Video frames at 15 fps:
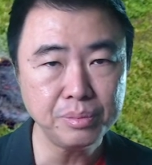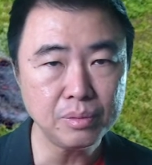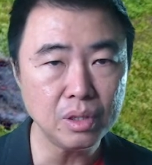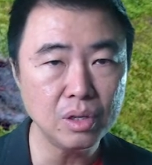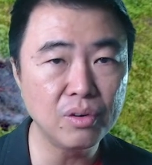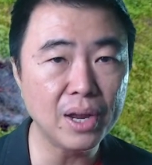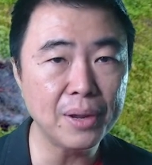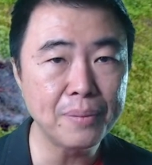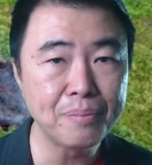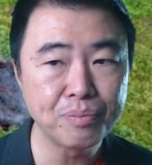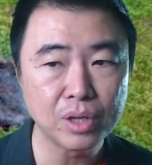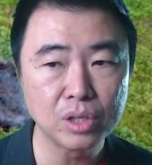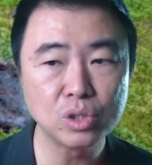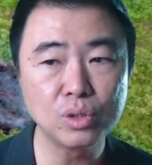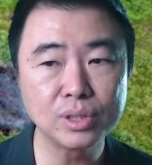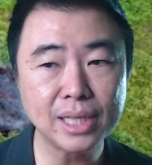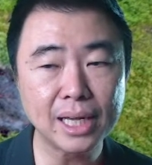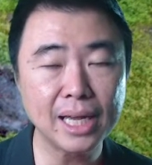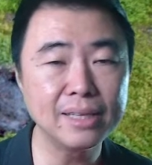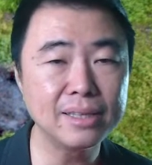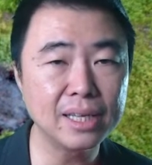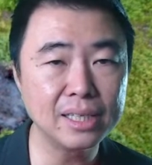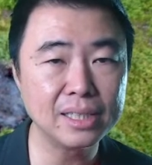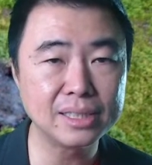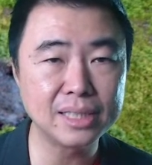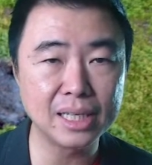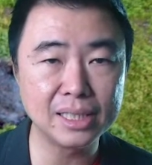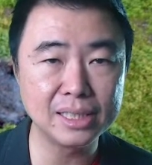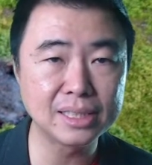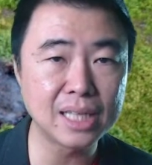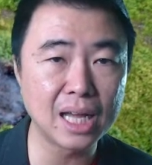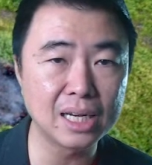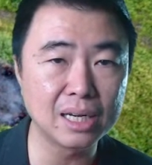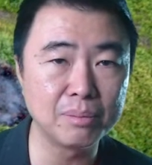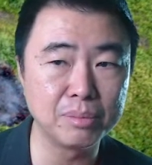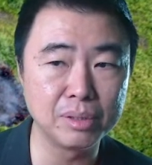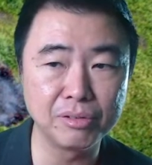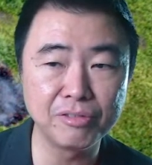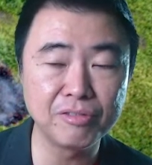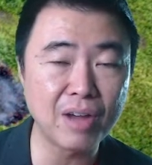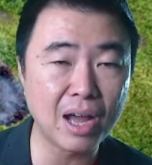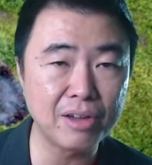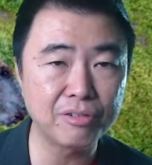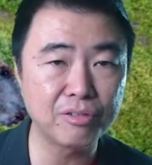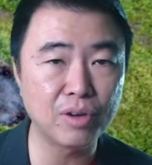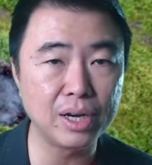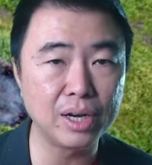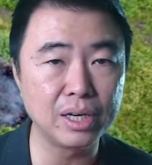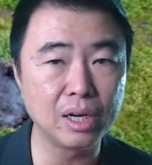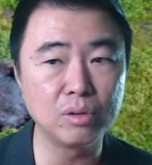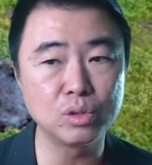right? So second thing is that the star number 5 right now.